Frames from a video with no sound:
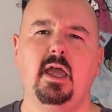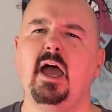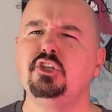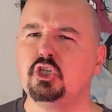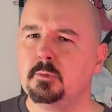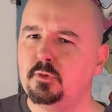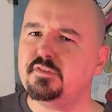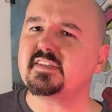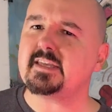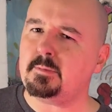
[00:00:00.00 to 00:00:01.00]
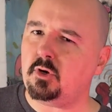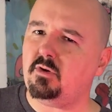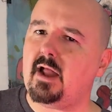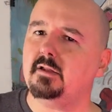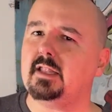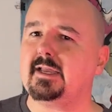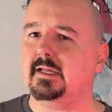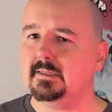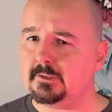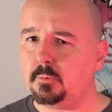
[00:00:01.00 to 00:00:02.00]
You can move the saber around like a
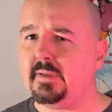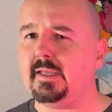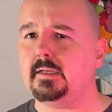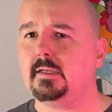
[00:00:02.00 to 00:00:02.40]
little bit,